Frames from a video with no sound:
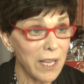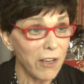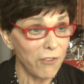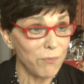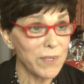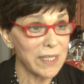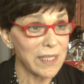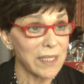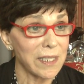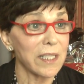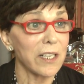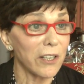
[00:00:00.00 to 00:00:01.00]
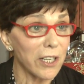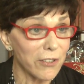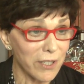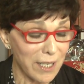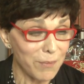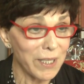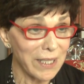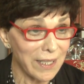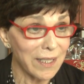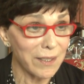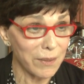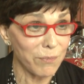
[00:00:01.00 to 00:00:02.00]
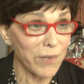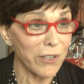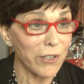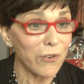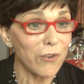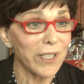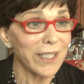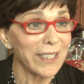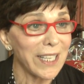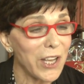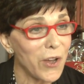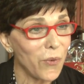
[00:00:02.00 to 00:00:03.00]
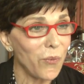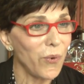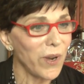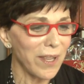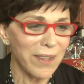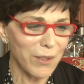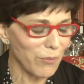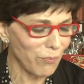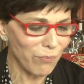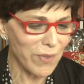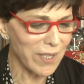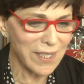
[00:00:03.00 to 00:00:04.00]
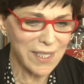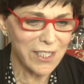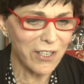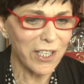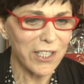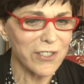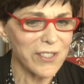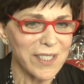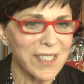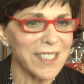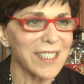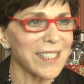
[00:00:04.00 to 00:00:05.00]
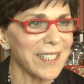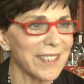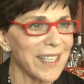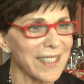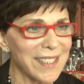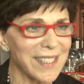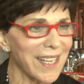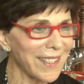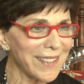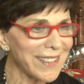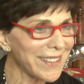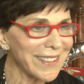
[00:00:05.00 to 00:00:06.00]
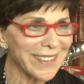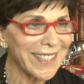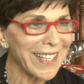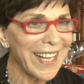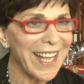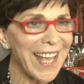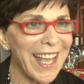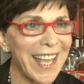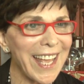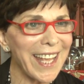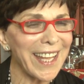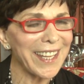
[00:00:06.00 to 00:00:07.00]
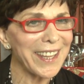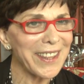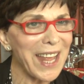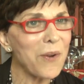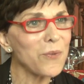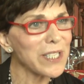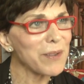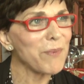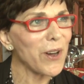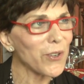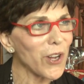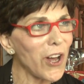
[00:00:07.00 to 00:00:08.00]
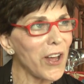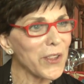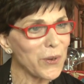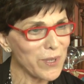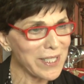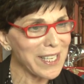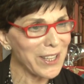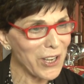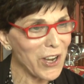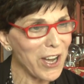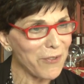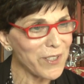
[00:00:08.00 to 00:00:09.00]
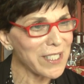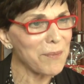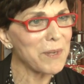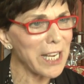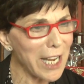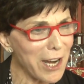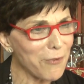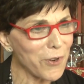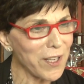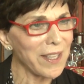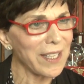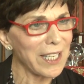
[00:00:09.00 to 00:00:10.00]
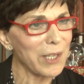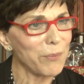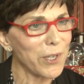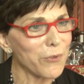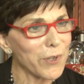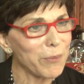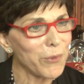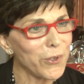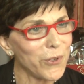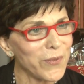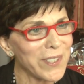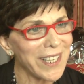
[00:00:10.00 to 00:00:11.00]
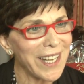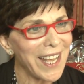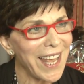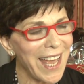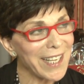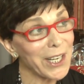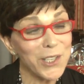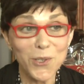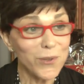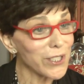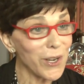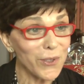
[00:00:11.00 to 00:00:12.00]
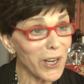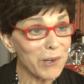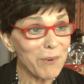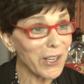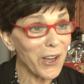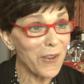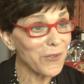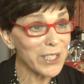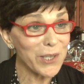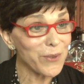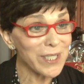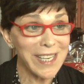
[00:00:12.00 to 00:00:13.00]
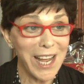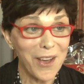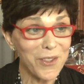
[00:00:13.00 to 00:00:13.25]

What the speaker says: of Mrs. Carter coming in, Mary Hoyt, with Mrs. Carter's assistant, and signed it And that was about all that was in the office. I mean, everything had been removed. And I knew it was no longer my office, it was now